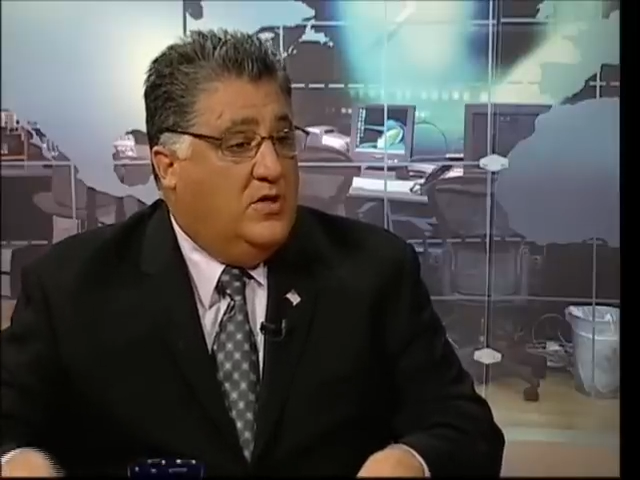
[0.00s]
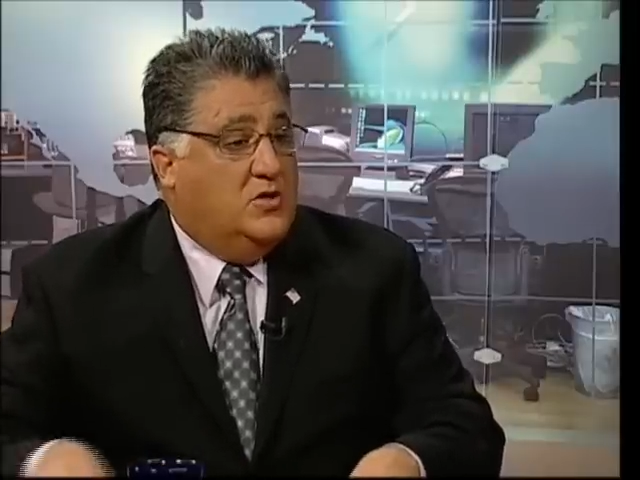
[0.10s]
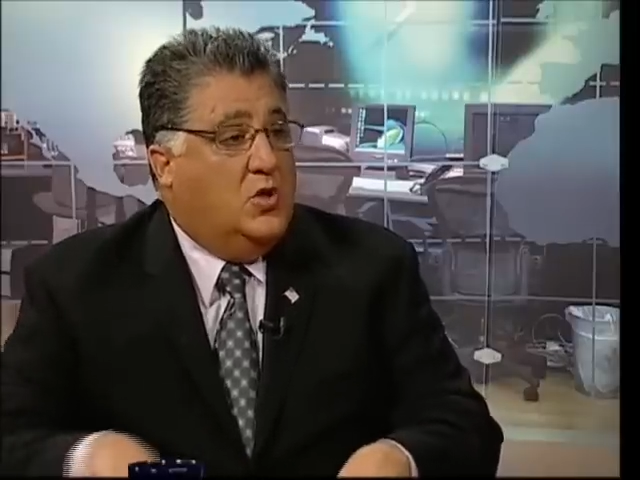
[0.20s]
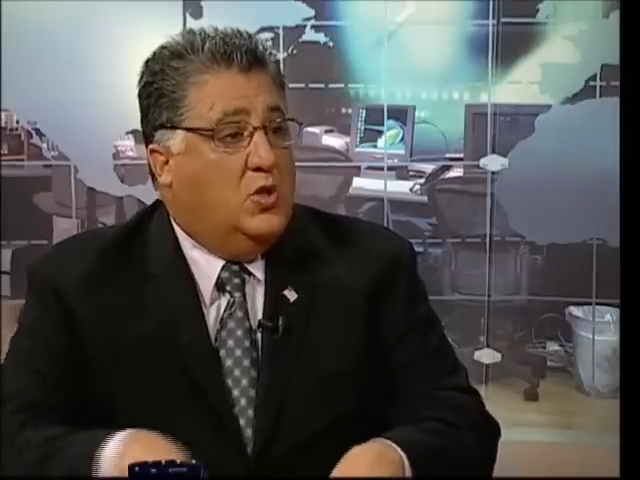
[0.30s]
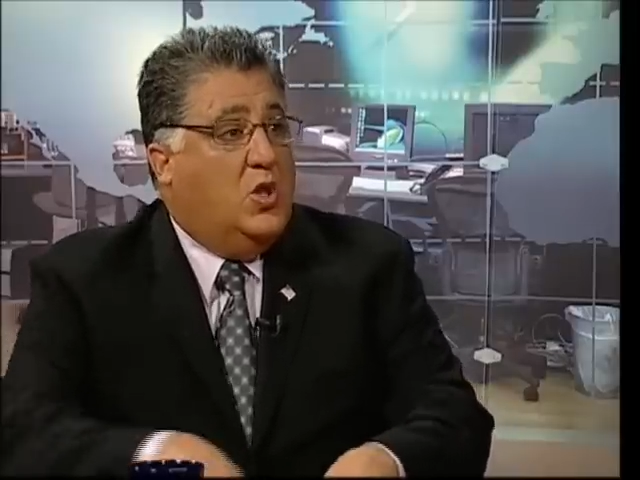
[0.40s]

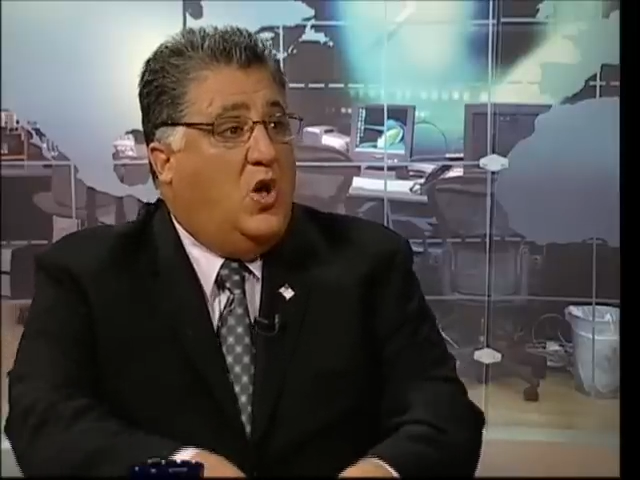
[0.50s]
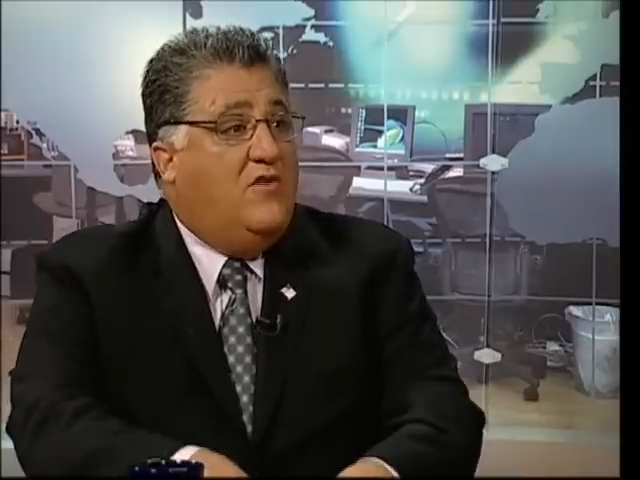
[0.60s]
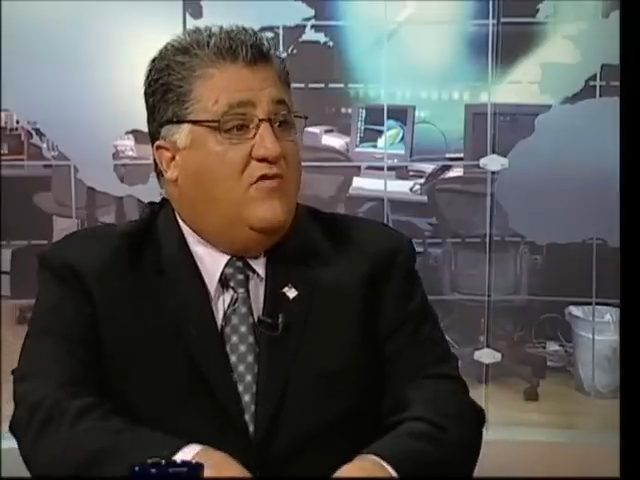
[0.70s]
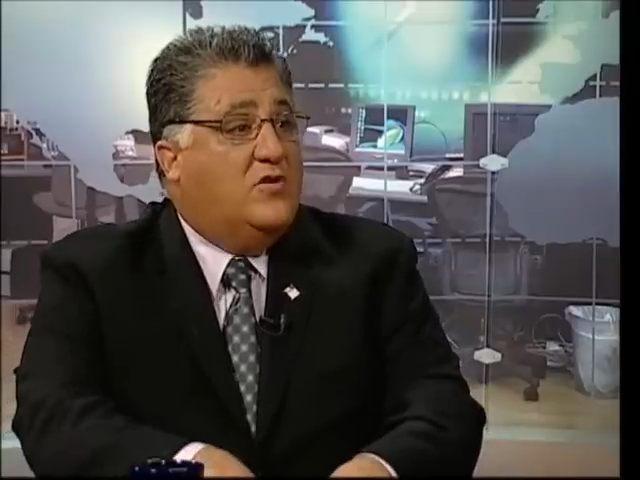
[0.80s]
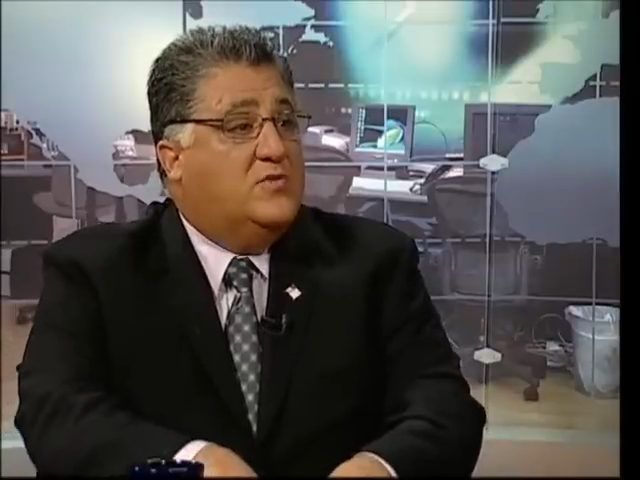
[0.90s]
So law
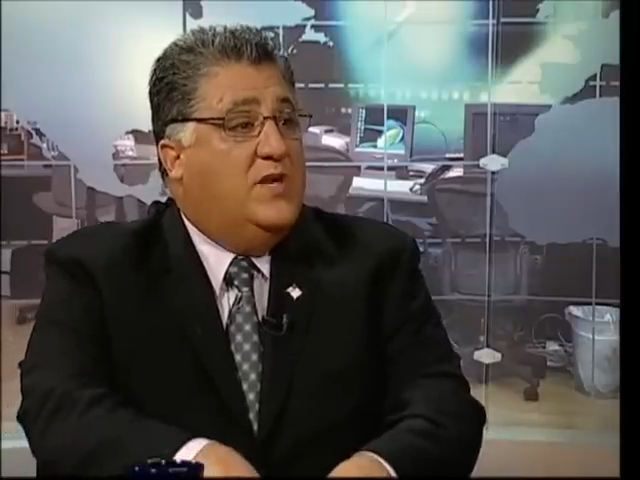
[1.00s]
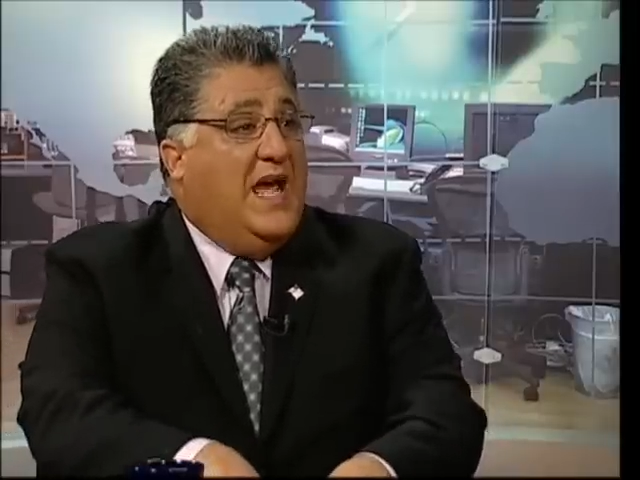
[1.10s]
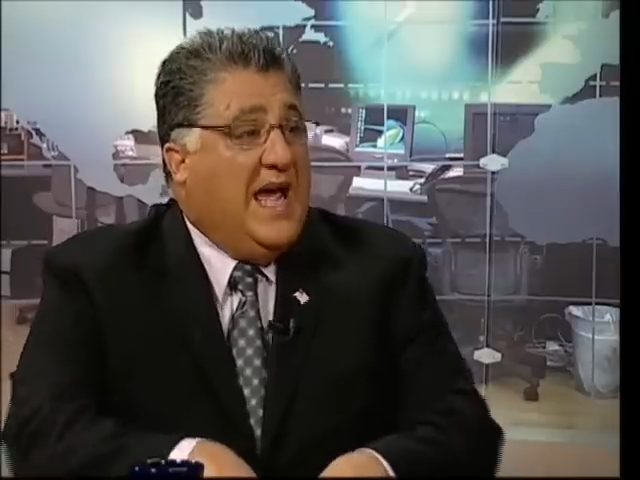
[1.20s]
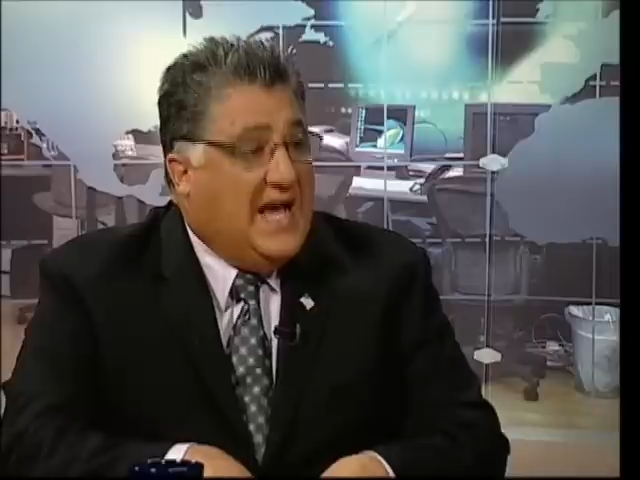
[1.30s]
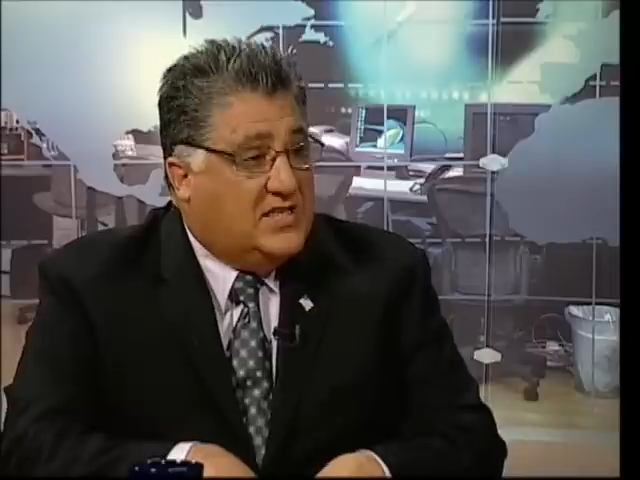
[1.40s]
enforcement
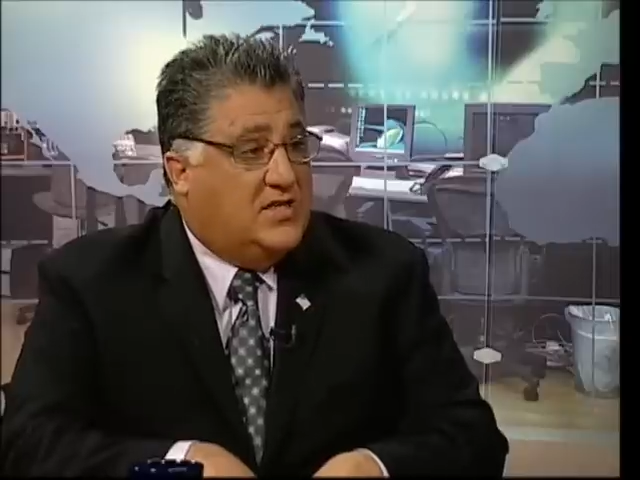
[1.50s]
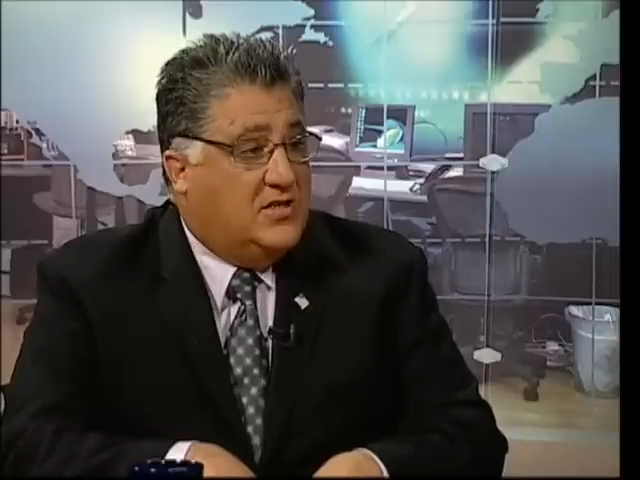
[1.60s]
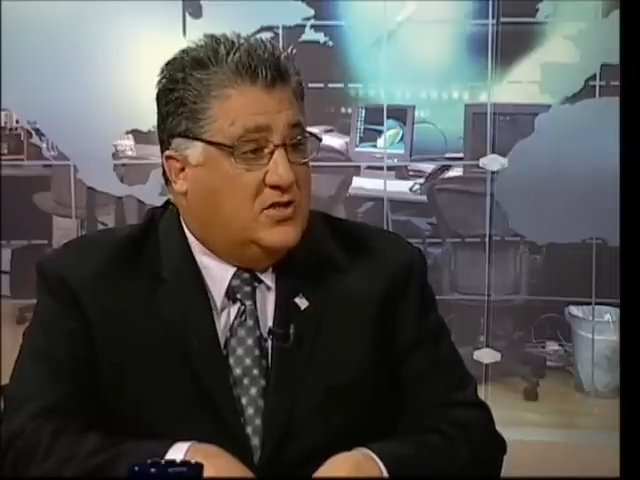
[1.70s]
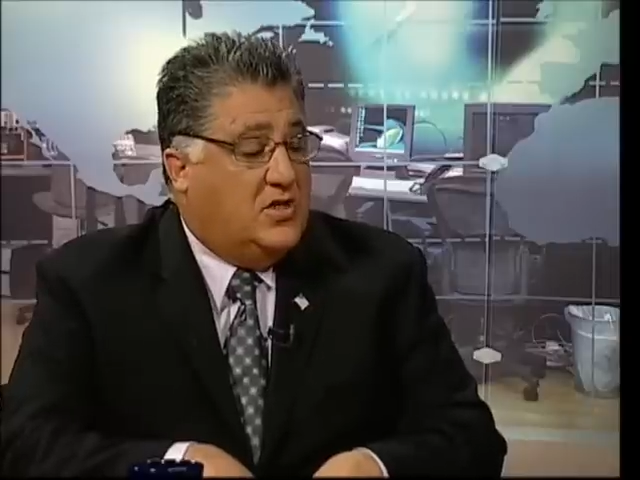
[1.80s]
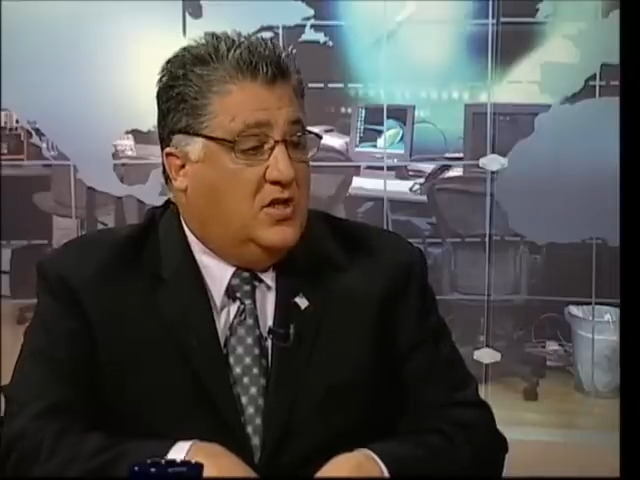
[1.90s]
asked
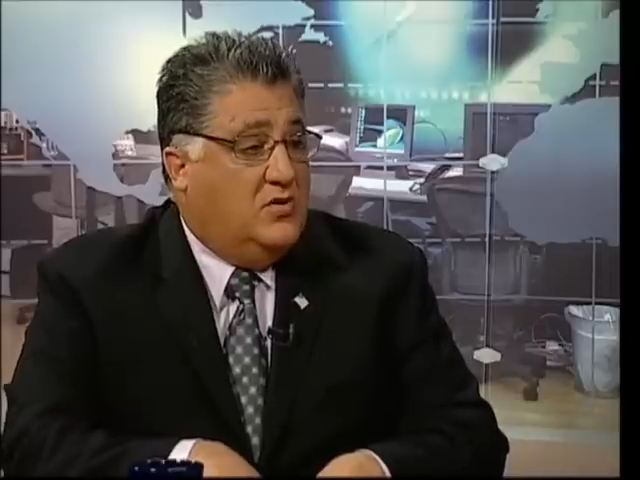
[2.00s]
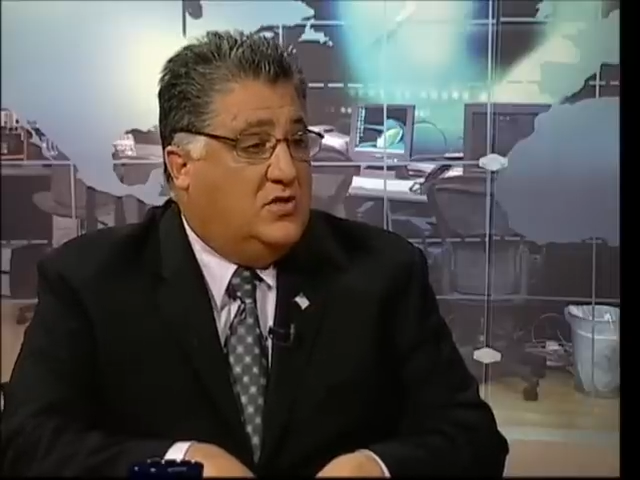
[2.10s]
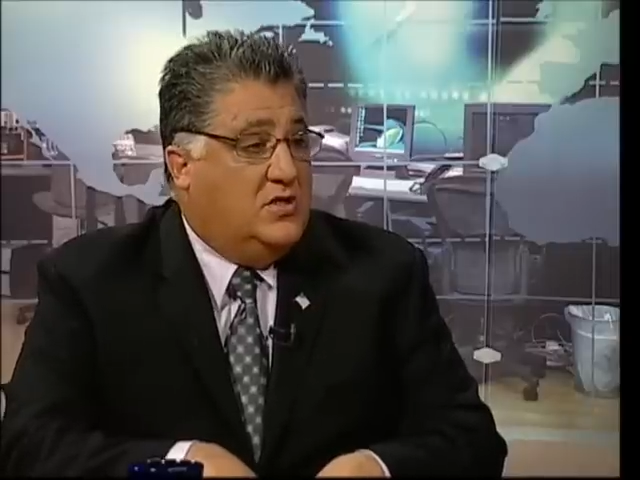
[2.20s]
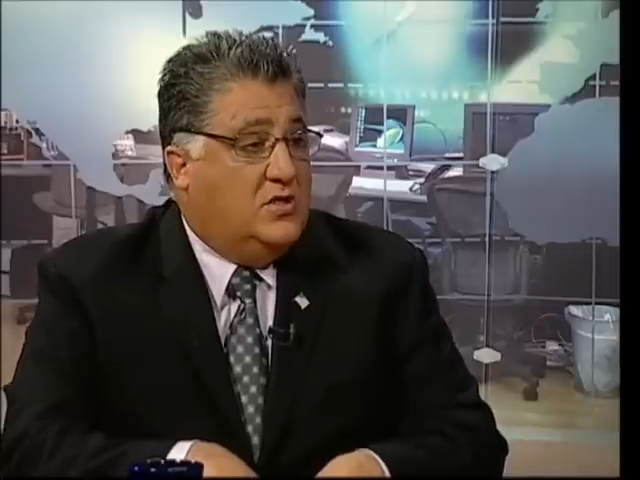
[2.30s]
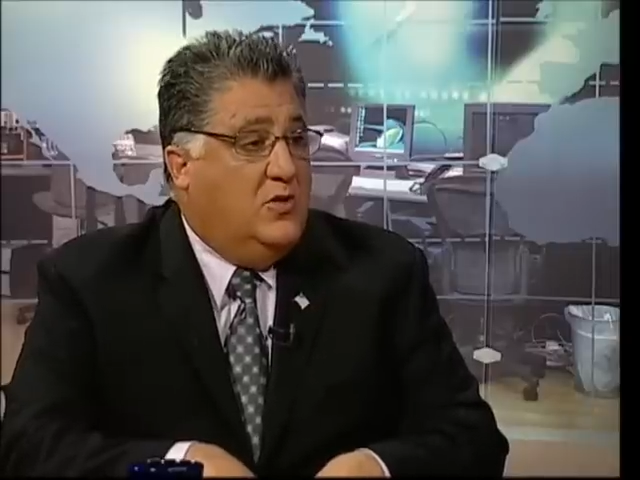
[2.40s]
us to close
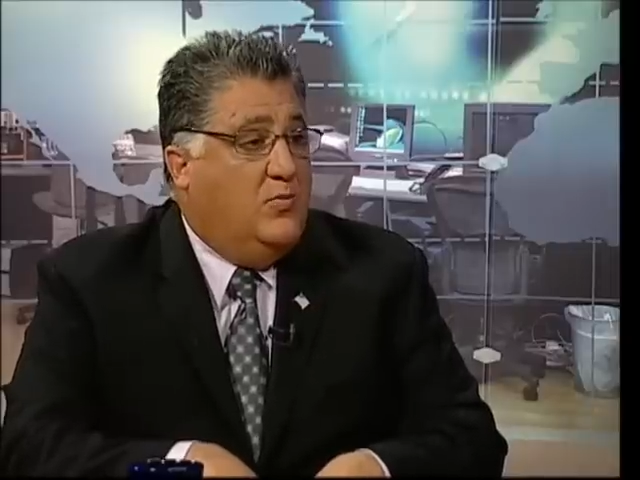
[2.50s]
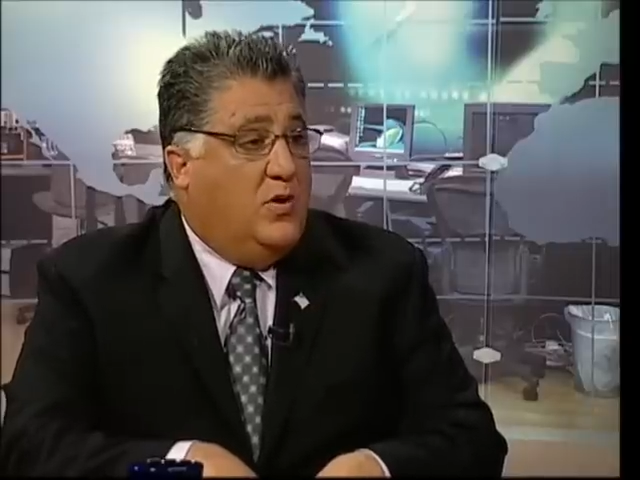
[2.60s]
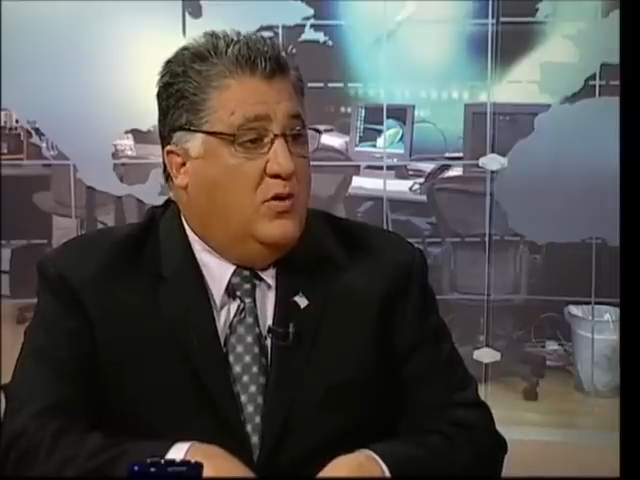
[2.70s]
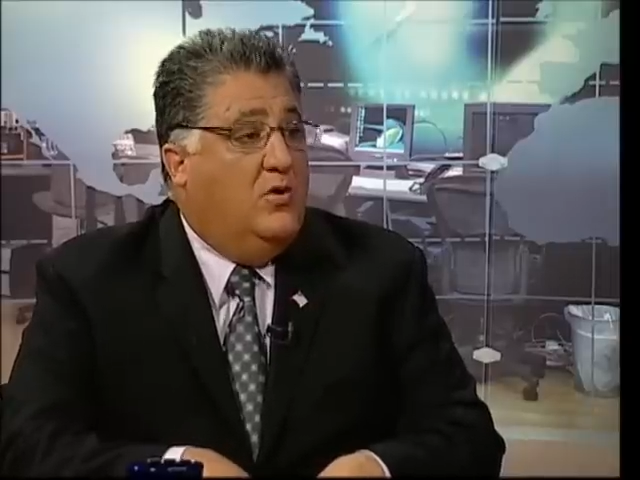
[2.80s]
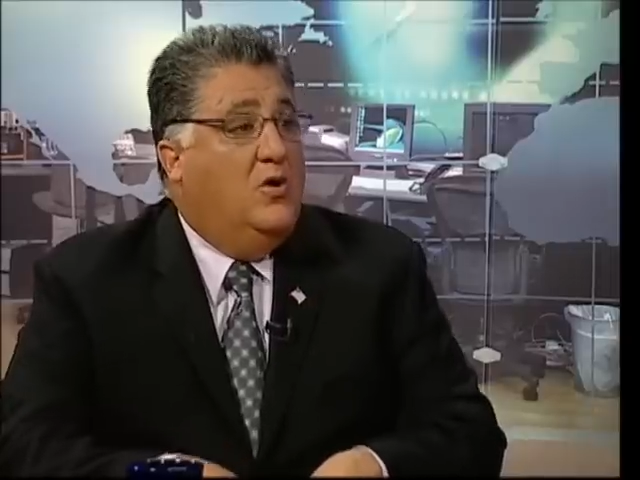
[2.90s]
this
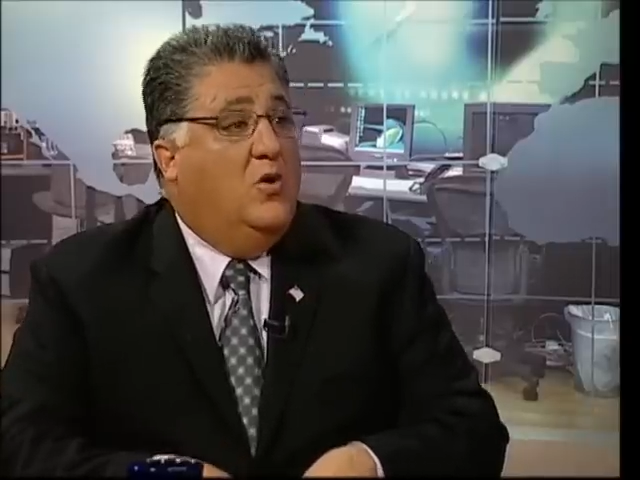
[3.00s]
loophole.